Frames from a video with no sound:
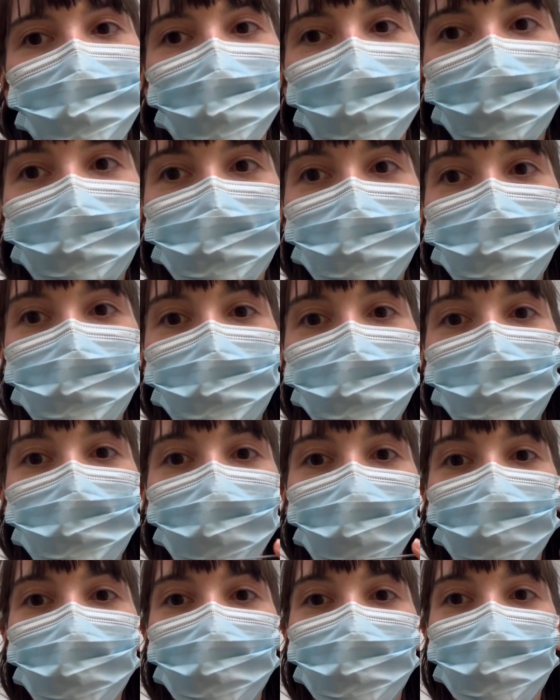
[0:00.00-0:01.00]
If you do,
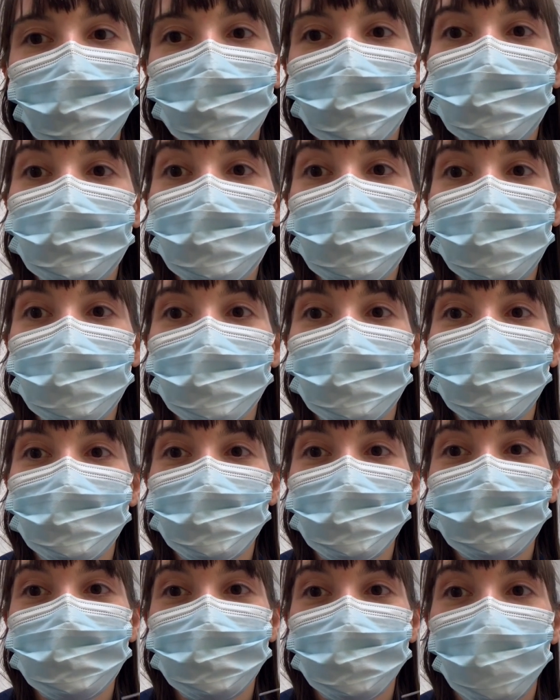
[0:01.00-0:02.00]
then the
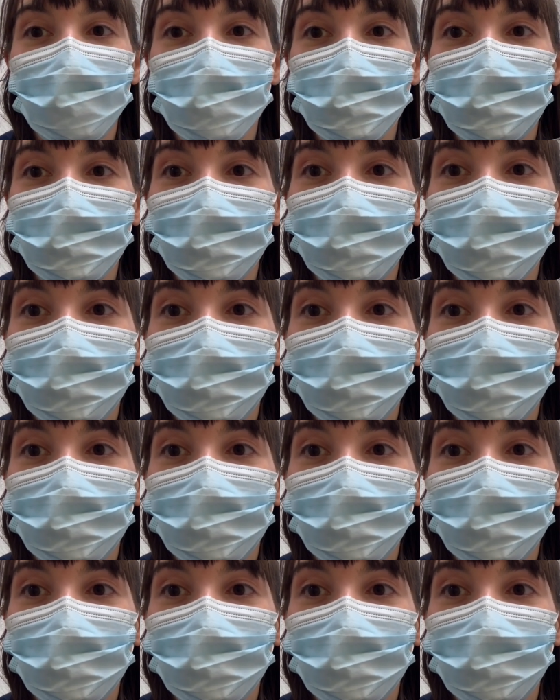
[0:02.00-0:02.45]
machine isn't happy